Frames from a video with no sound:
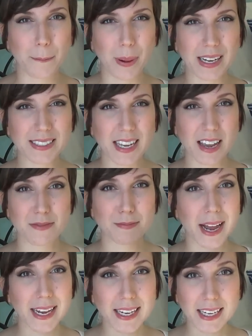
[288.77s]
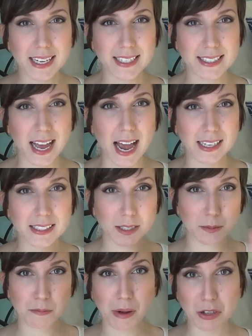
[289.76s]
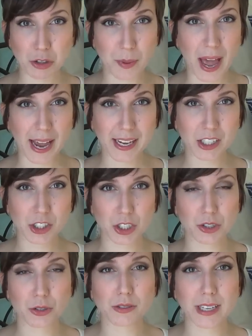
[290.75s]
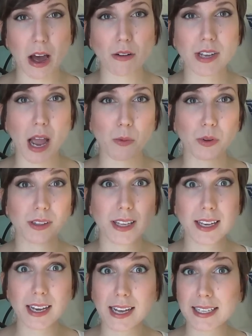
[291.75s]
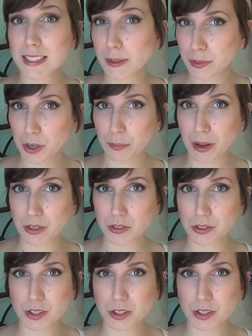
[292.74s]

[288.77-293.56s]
But if my exact bundle package is sold out, I will link a similar bundle.